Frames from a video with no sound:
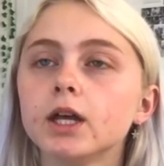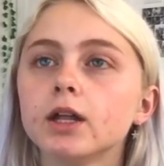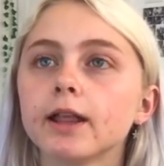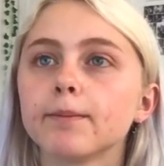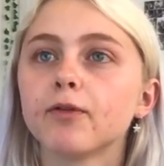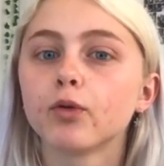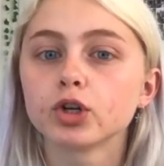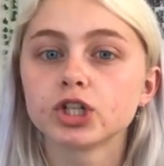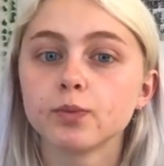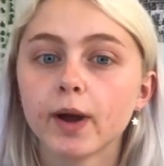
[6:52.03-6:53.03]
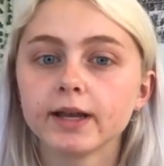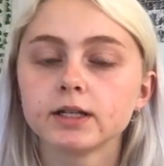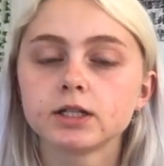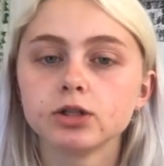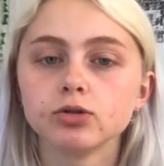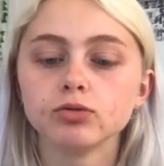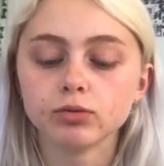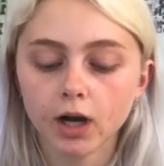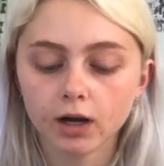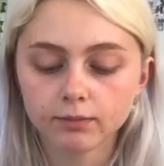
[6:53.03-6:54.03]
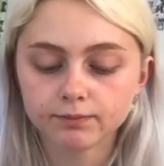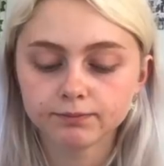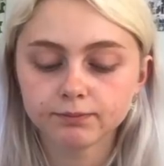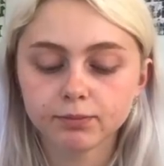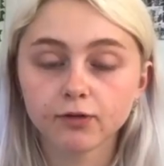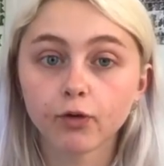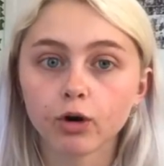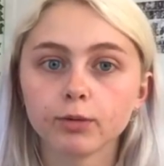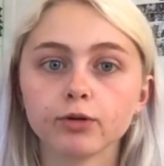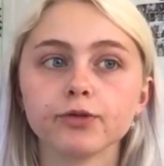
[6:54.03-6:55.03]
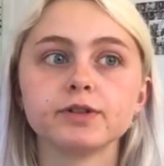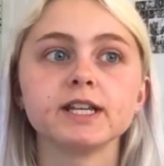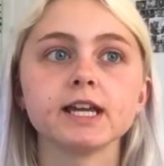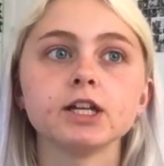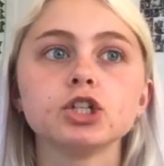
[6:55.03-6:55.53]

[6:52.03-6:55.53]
like before she went to perform her routine,